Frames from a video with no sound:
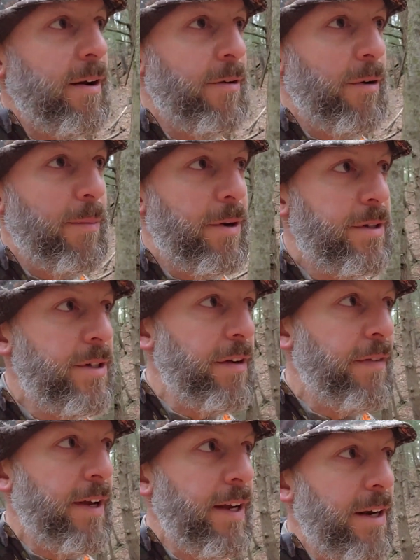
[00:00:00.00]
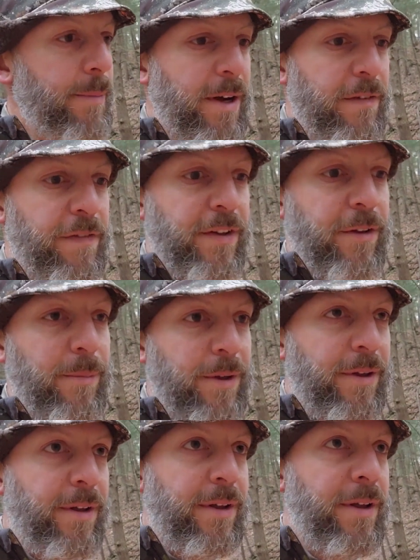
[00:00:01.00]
I don't know, I'm going to see if I can get them on film.